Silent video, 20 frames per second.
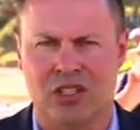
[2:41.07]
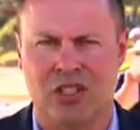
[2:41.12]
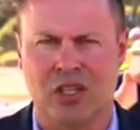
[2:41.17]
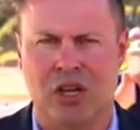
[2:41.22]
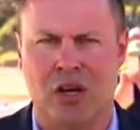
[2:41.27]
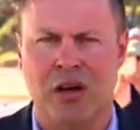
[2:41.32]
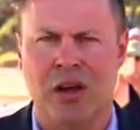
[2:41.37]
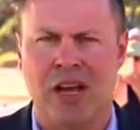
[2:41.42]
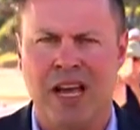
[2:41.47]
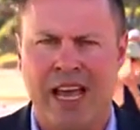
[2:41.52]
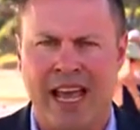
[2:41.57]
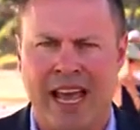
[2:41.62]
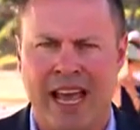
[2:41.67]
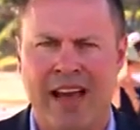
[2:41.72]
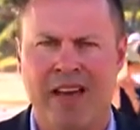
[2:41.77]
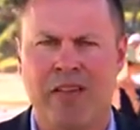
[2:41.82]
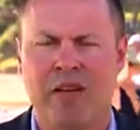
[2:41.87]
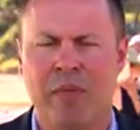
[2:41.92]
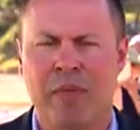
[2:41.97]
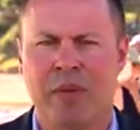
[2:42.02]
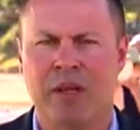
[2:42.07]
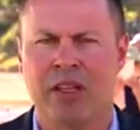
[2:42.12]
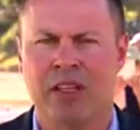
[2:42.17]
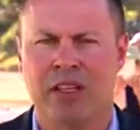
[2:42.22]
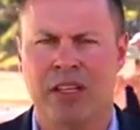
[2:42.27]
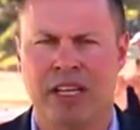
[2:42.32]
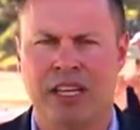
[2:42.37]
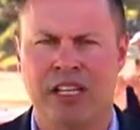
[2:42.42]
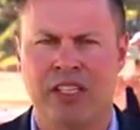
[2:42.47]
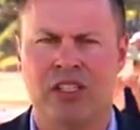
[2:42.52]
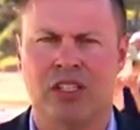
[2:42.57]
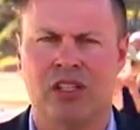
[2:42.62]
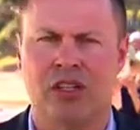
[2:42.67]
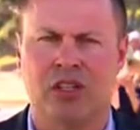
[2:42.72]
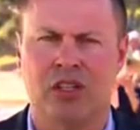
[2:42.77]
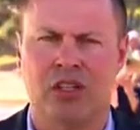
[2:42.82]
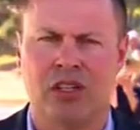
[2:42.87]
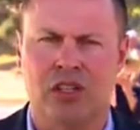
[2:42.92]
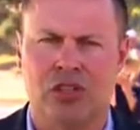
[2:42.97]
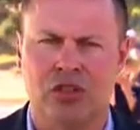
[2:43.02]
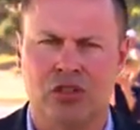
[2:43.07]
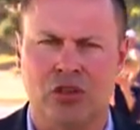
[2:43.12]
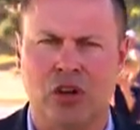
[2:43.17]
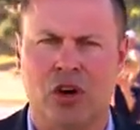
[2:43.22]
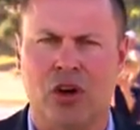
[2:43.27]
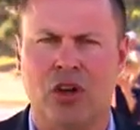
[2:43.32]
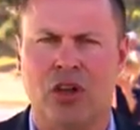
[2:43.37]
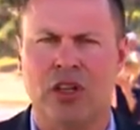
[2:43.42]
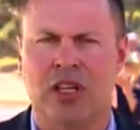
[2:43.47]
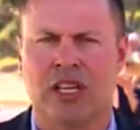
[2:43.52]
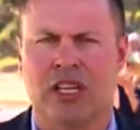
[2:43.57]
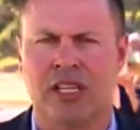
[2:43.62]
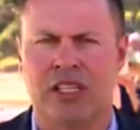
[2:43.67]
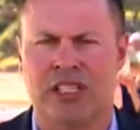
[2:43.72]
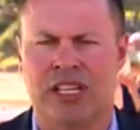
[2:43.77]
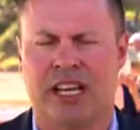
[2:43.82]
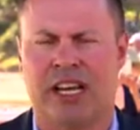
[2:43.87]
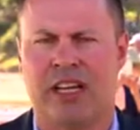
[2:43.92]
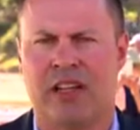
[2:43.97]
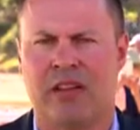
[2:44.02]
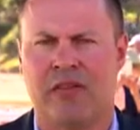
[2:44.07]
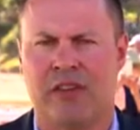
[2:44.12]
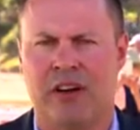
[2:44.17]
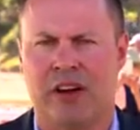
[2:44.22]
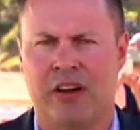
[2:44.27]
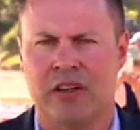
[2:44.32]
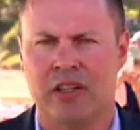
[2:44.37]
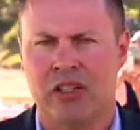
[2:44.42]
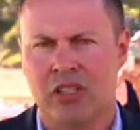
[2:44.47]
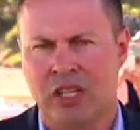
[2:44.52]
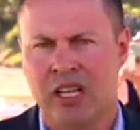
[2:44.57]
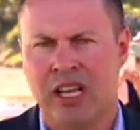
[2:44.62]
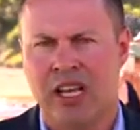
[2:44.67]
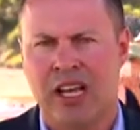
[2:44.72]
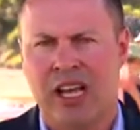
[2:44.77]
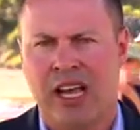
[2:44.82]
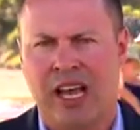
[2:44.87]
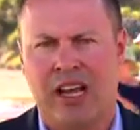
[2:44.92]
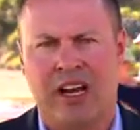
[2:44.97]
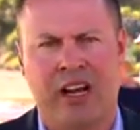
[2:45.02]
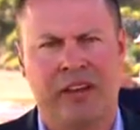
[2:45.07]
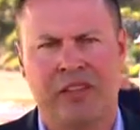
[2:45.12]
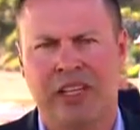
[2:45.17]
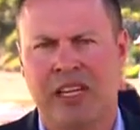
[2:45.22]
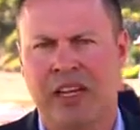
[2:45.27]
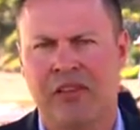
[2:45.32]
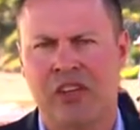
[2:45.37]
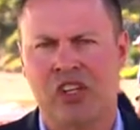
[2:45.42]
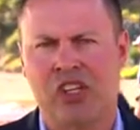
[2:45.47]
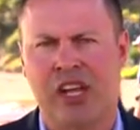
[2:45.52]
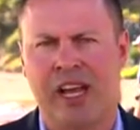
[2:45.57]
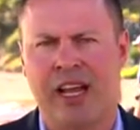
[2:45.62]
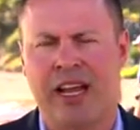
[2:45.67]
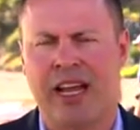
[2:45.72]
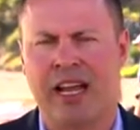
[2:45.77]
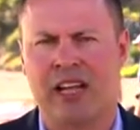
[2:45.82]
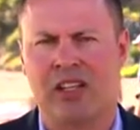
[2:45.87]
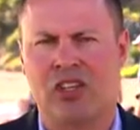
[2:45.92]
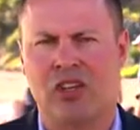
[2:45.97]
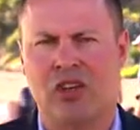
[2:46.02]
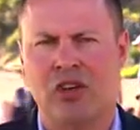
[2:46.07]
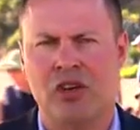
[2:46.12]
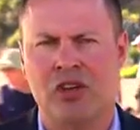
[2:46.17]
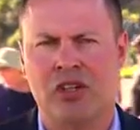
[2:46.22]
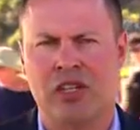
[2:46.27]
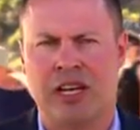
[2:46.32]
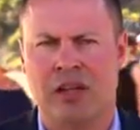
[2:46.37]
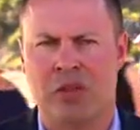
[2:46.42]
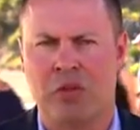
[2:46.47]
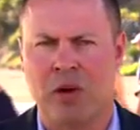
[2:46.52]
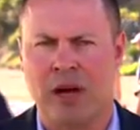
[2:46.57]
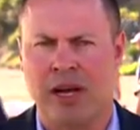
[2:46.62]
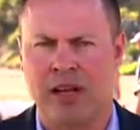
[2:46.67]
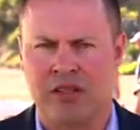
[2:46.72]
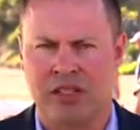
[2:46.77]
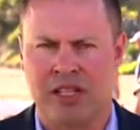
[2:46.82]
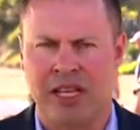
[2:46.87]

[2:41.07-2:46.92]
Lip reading: So our ability to control and contain the virus, and I have to give a shout out to New South Wales.